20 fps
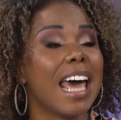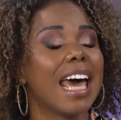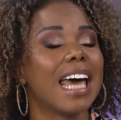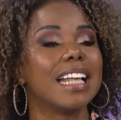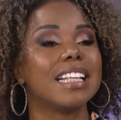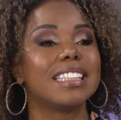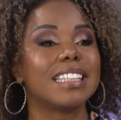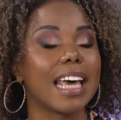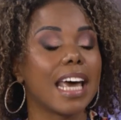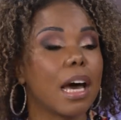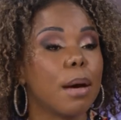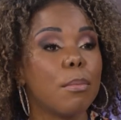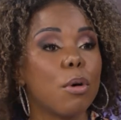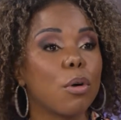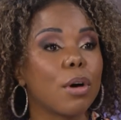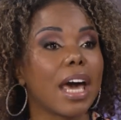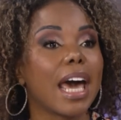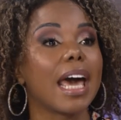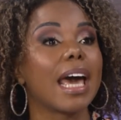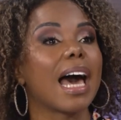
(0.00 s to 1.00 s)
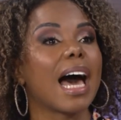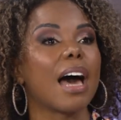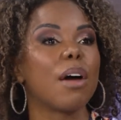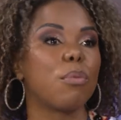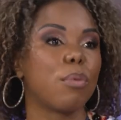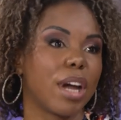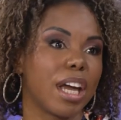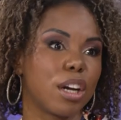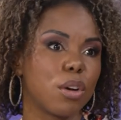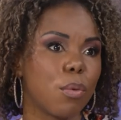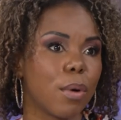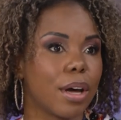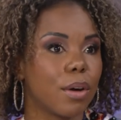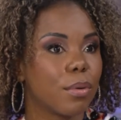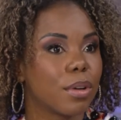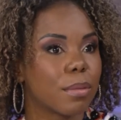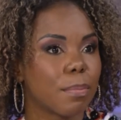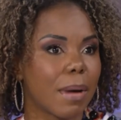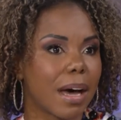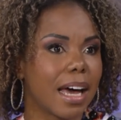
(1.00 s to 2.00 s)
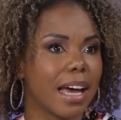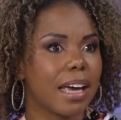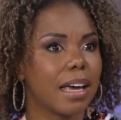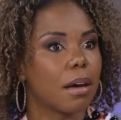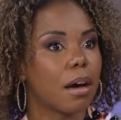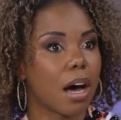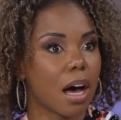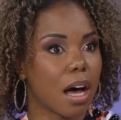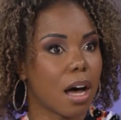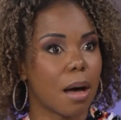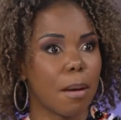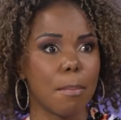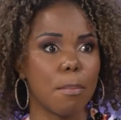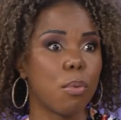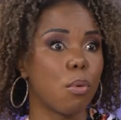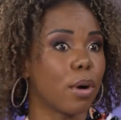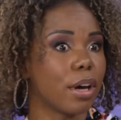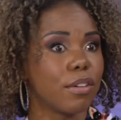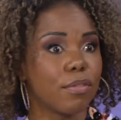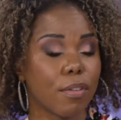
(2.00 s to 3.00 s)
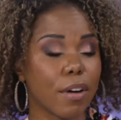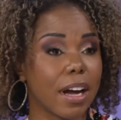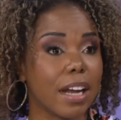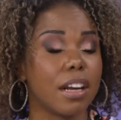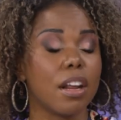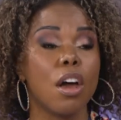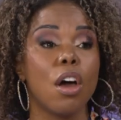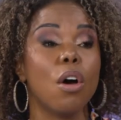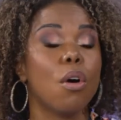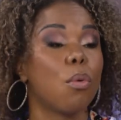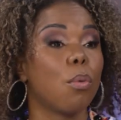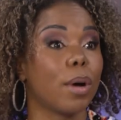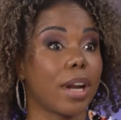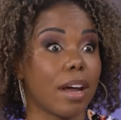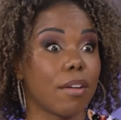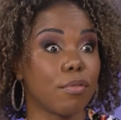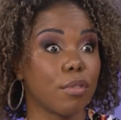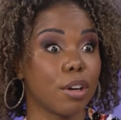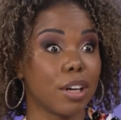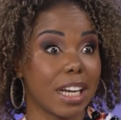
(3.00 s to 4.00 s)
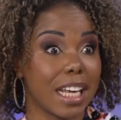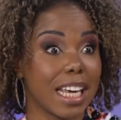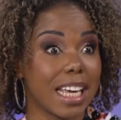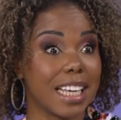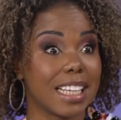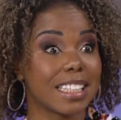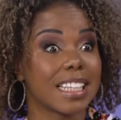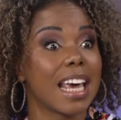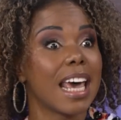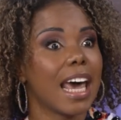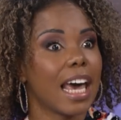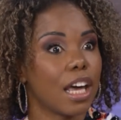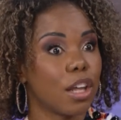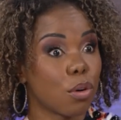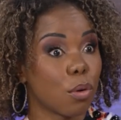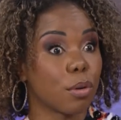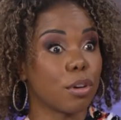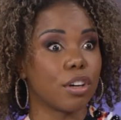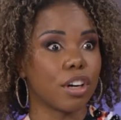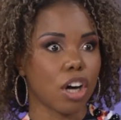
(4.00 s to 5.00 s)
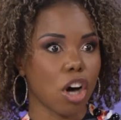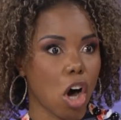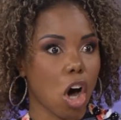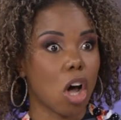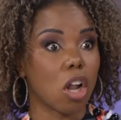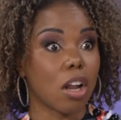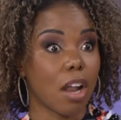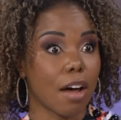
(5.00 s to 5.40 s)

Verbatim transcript: And say I'm okay, I ran away with my um, boyfriend, whatever it is, in order to call